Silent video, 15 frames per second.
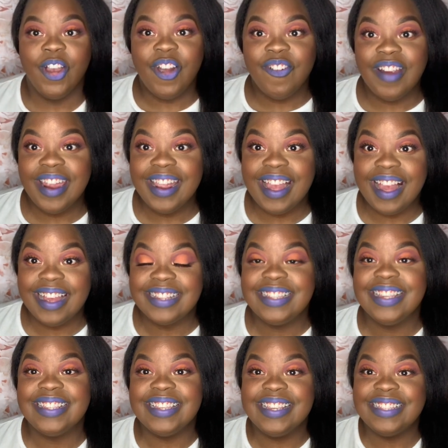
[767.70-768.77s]
All right, guys,
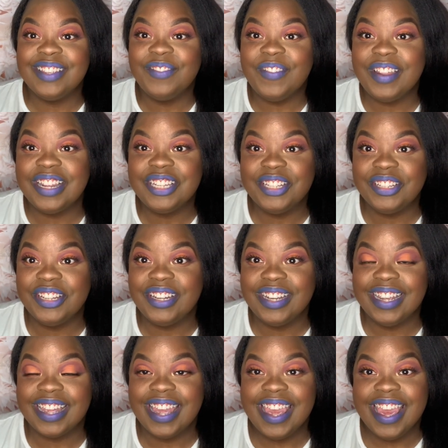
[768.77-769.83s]
this is the finished
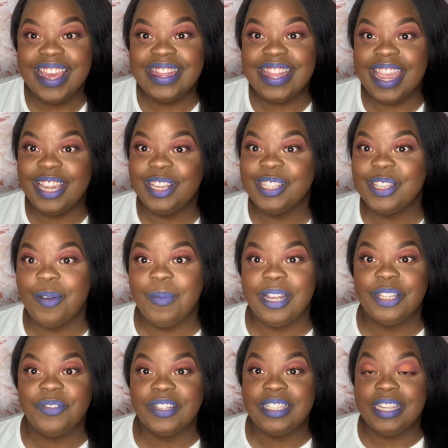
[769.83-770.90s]
look. Thank you so
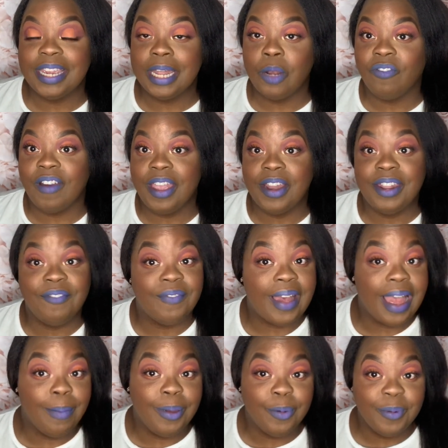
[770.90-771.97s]
much for sticking around and
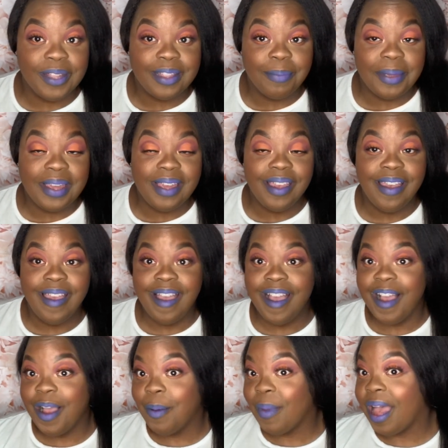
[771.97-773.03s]
vibing with me.
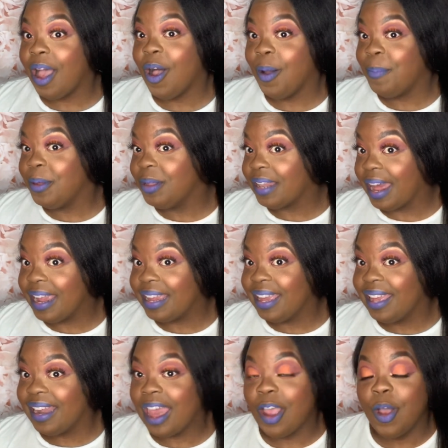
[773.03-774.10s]
I hope you like
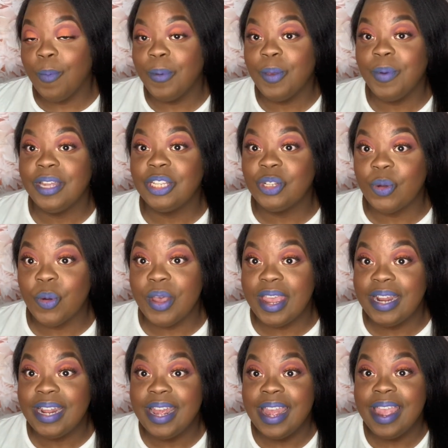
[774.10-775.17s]
it. I hope you
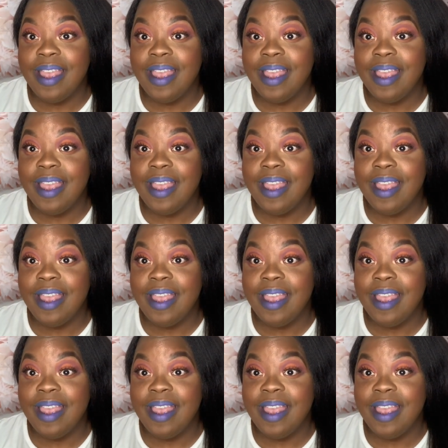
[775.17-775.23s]
enjoyed.